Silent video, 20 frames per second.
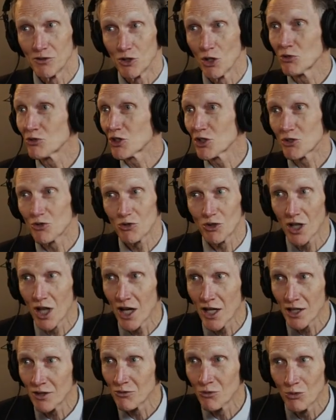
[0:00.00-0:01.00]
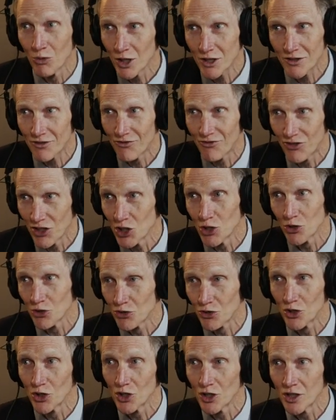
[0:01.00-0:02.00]
Don't just rely on what
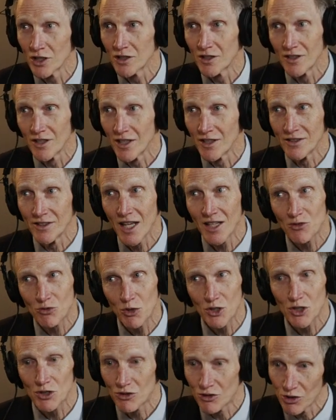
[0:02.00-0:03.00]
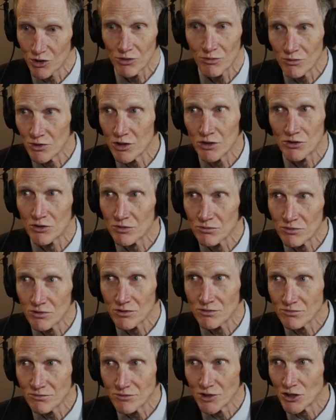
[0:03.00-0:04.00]
feels good and that's what you, is,
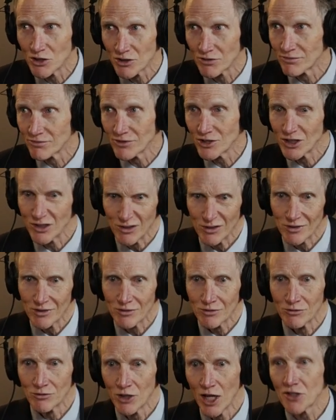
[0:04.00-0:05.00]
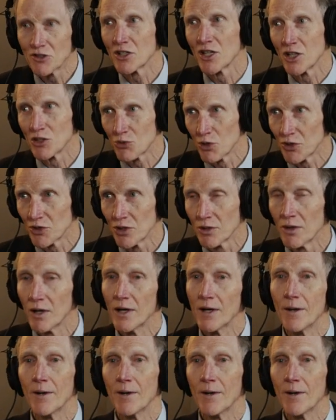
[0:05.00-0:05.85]
is, you know, resonates with you,